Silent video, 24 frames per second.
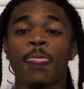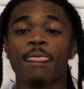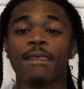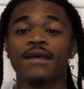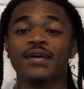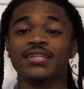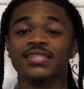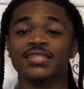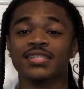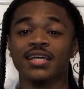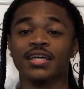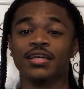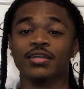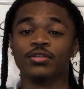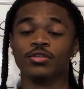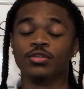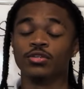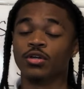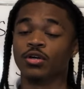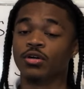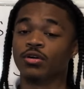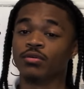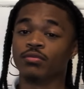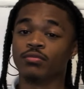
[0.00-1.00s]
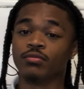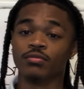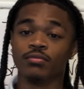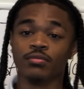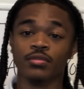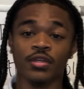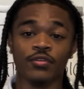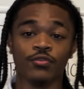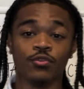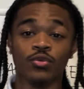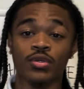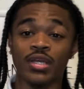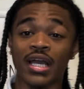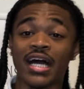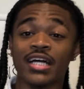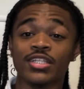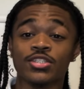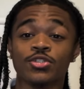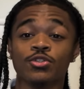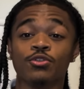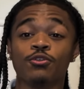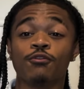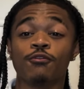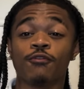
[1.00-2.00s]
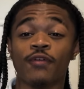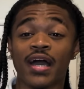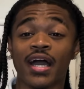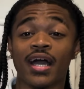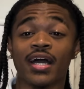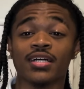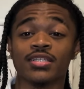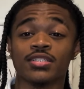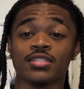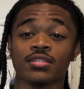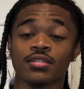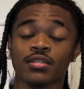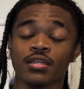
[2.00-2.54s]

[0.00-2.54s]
And you know, if you got to, fast.